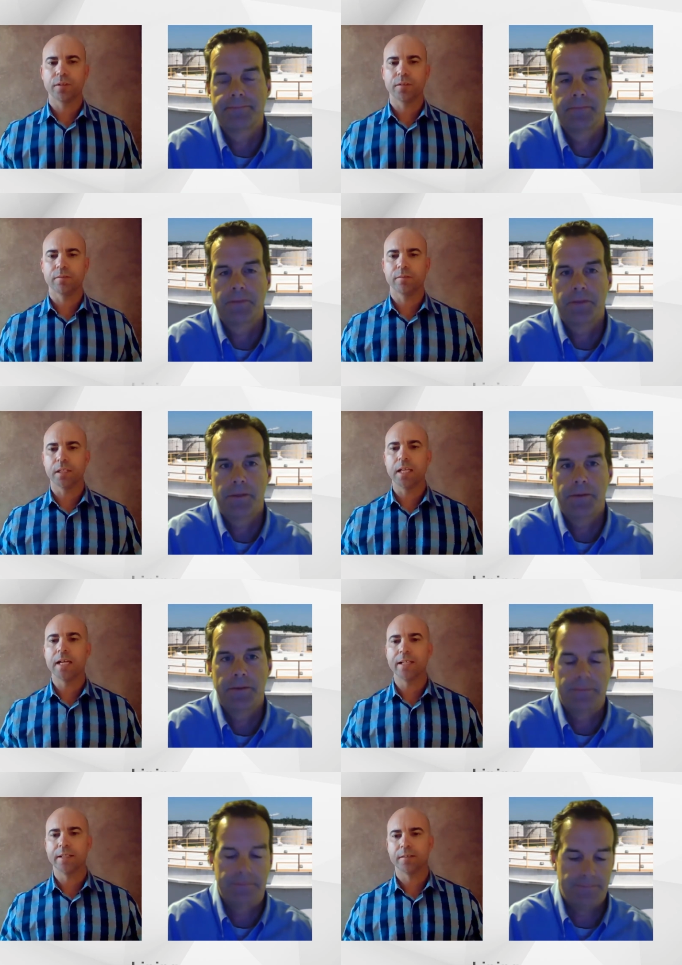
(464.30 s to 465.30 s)
Speaker 1: the
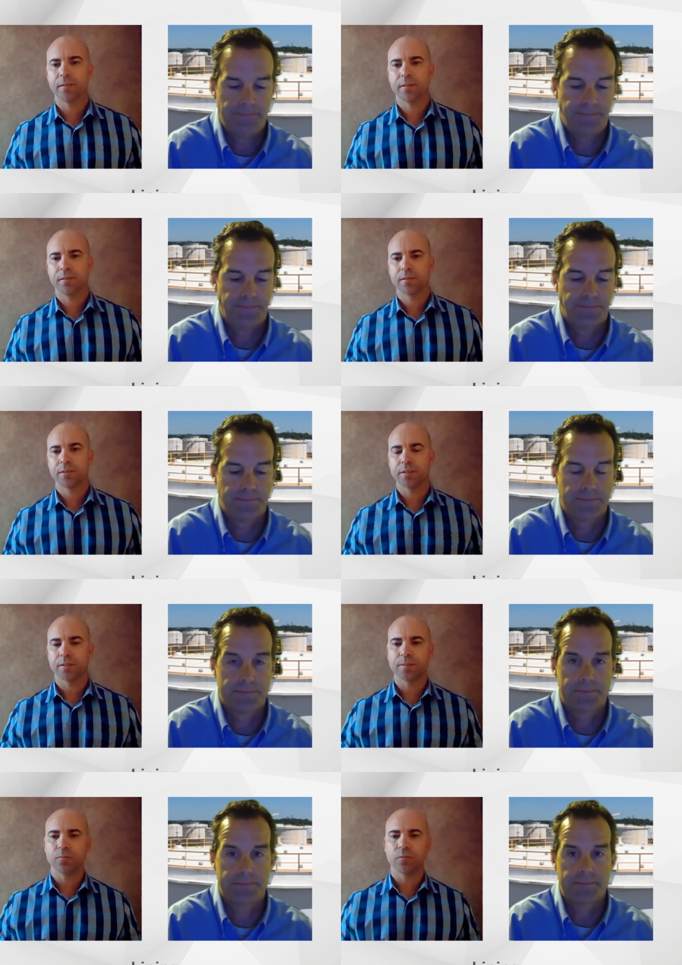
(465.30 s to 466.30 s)
lining
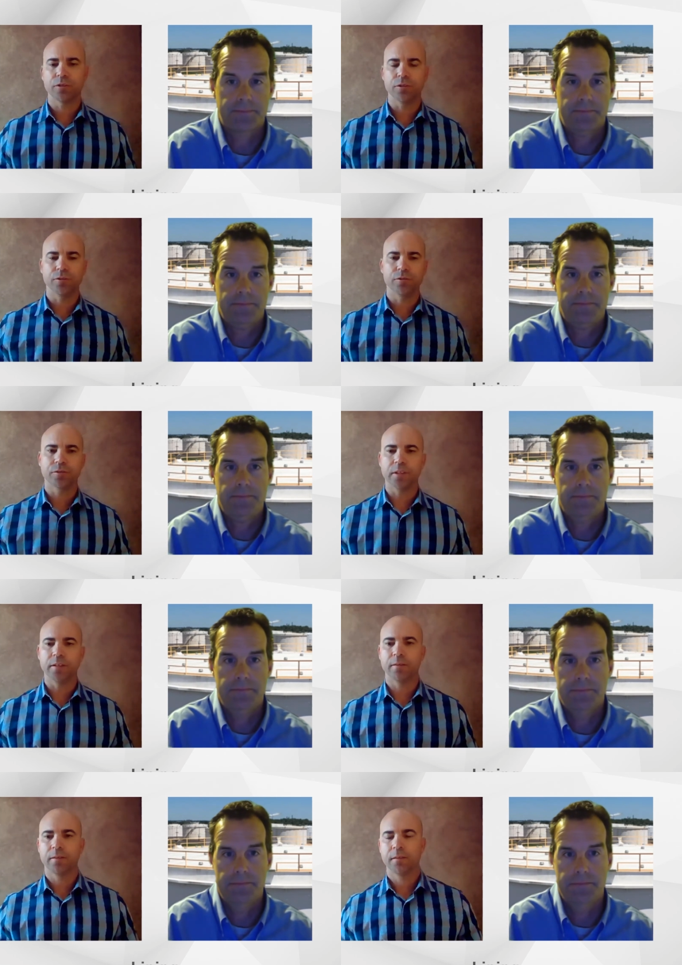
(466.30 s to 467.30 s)
system that was used
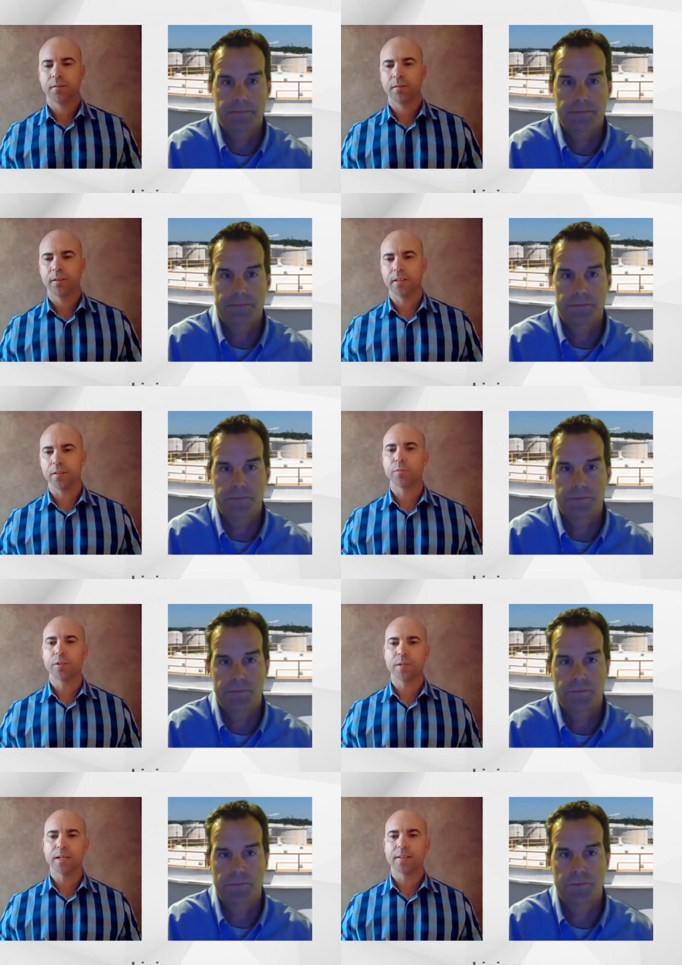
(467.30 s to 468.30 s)
and a little bit
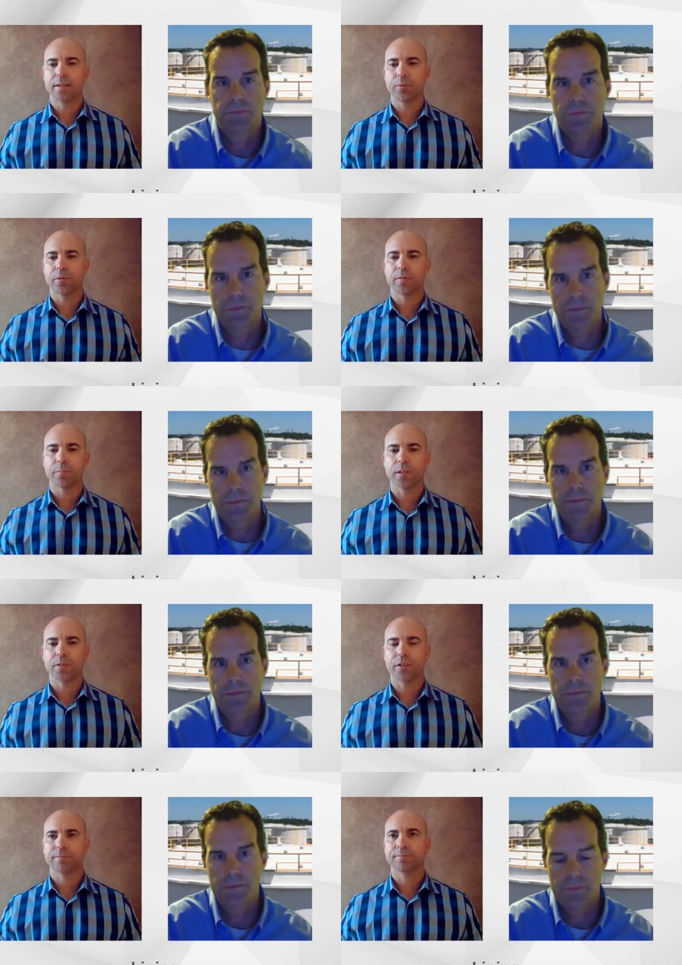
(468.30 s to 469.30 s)
about that part of the
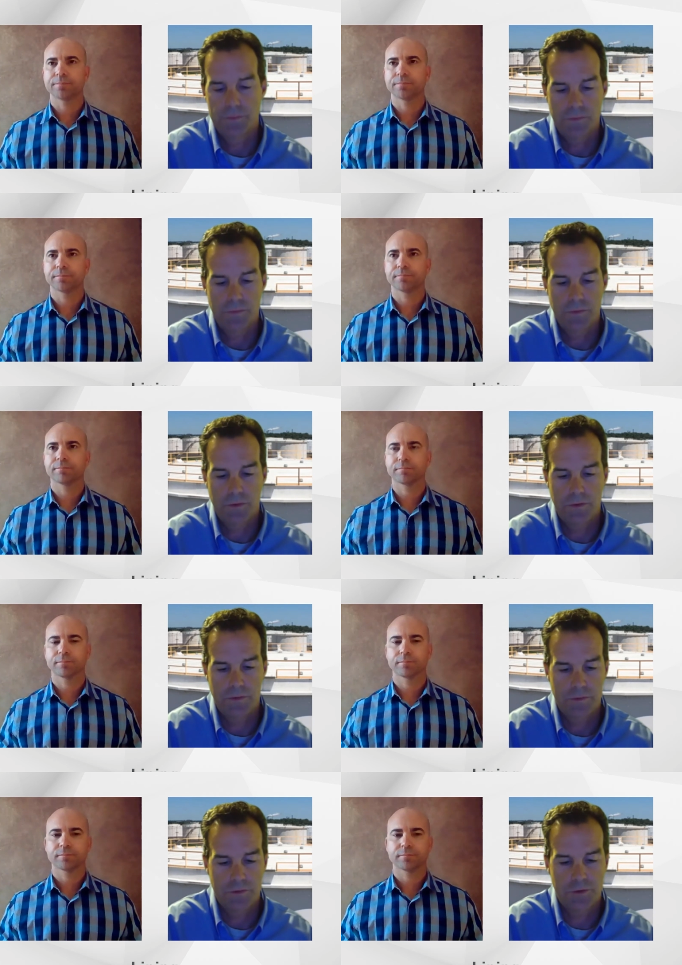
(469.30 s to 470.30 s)
project?
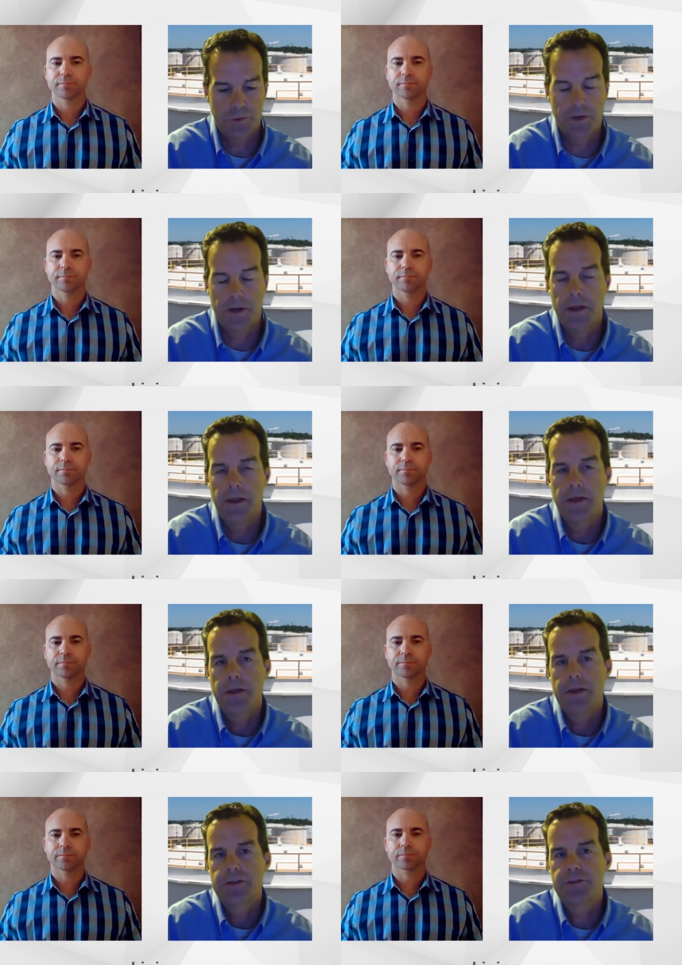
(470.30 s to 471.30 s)
Speaker 2: Sure.
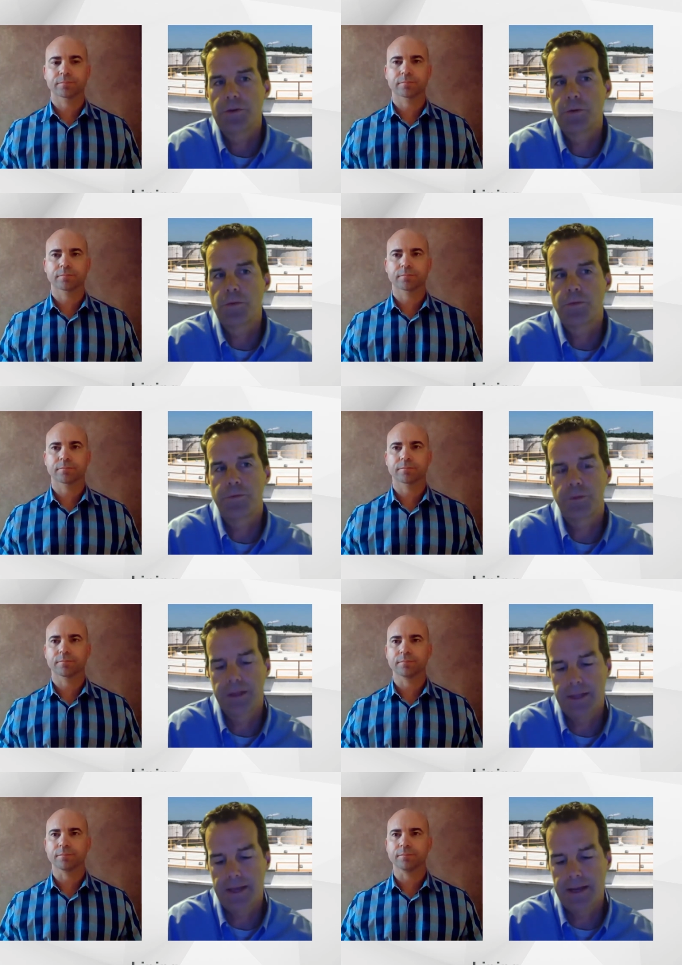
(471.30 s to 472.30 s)
So for the
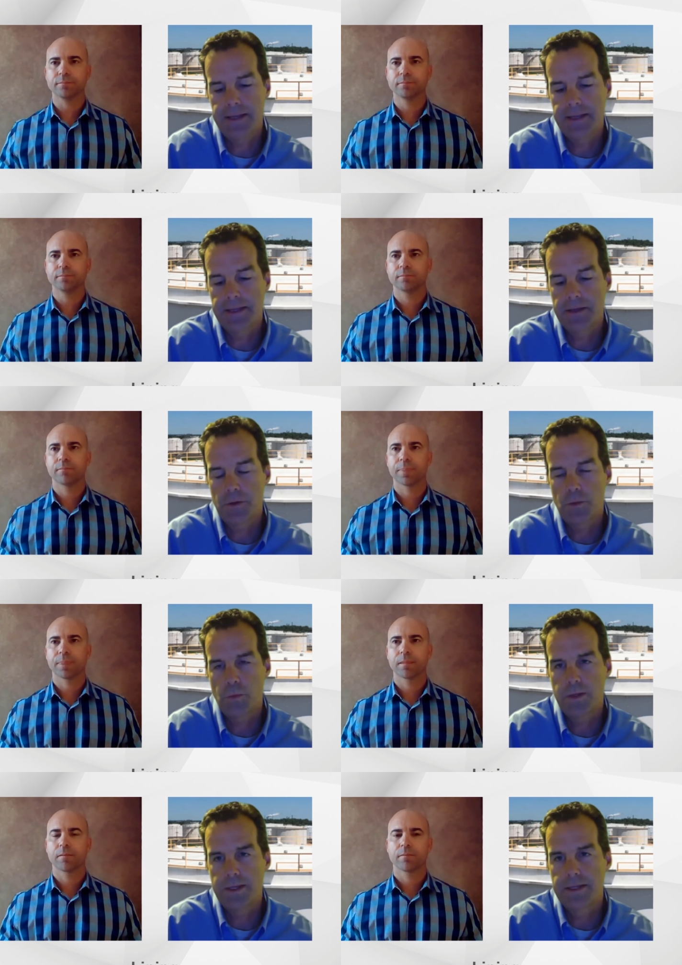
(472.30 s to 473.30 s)
lining,
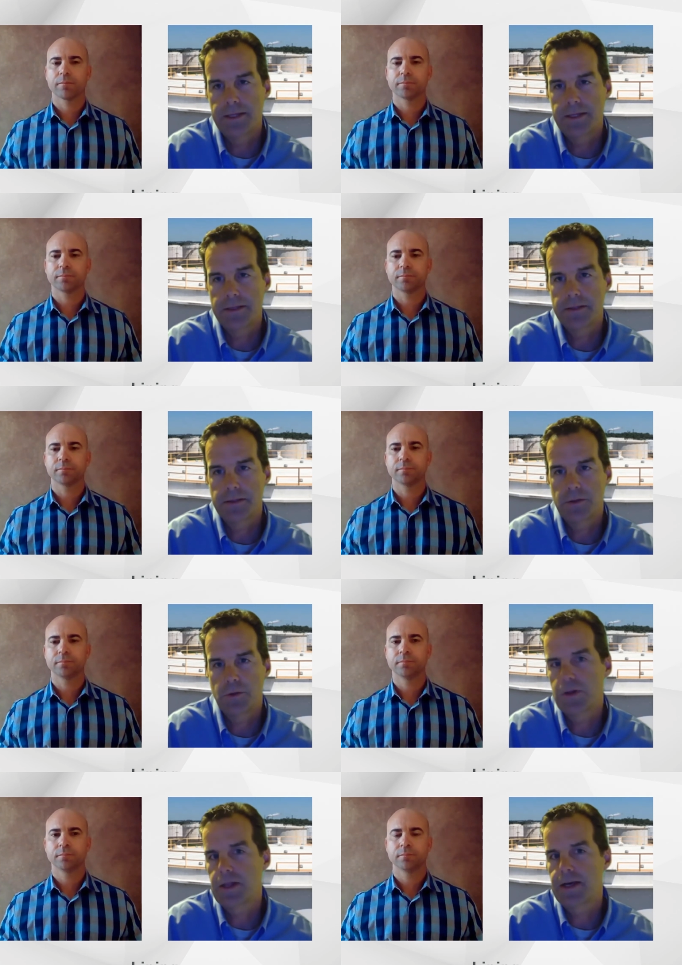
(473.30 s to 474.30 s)
we
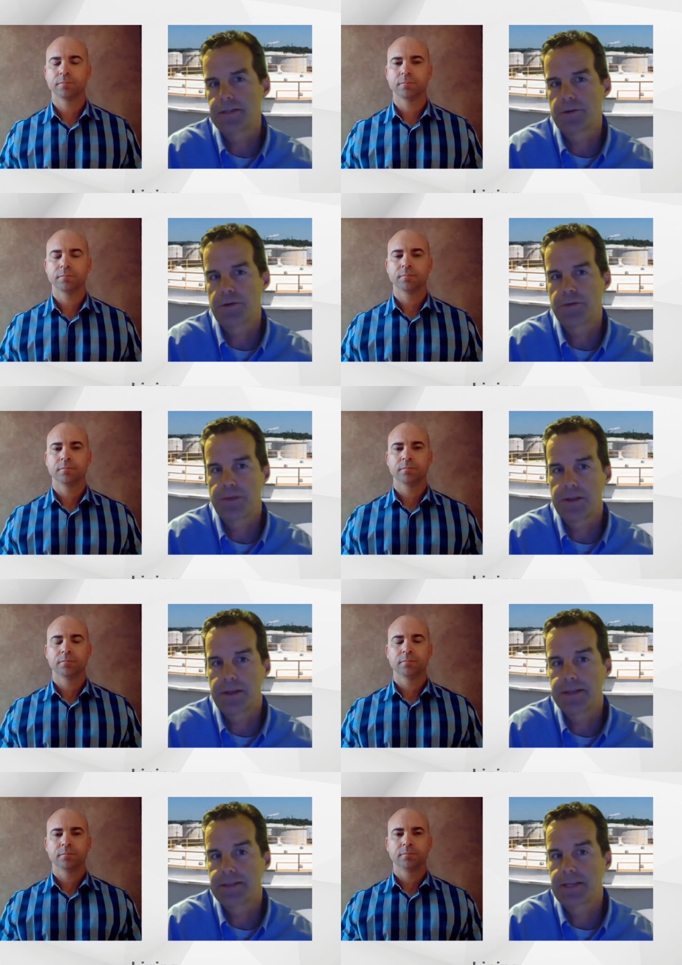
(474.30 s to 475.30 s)
utilized our
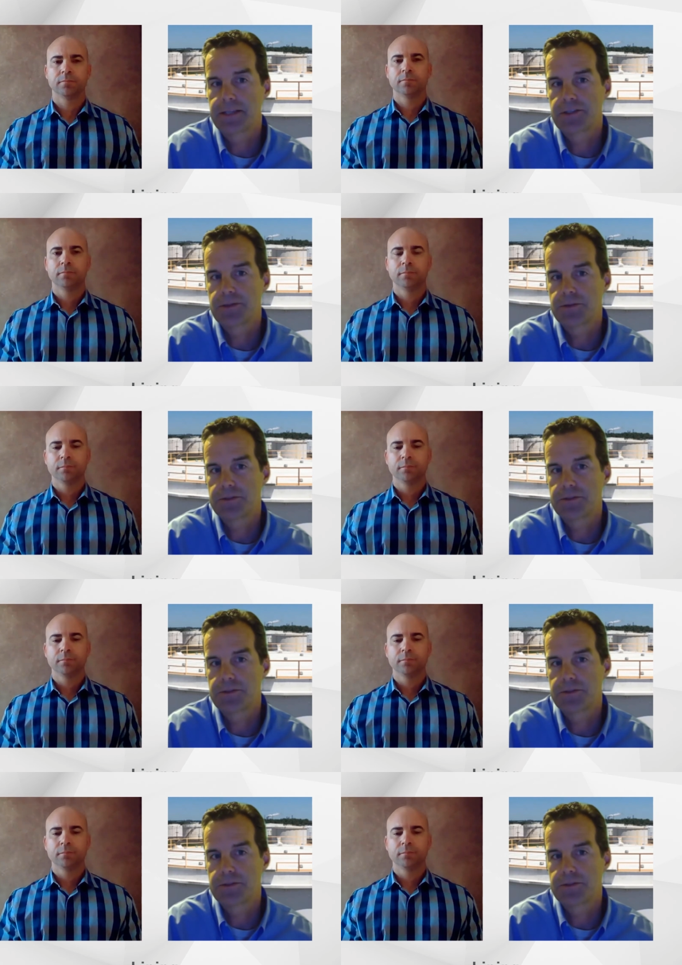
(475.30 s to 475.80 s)
phenoline tank shield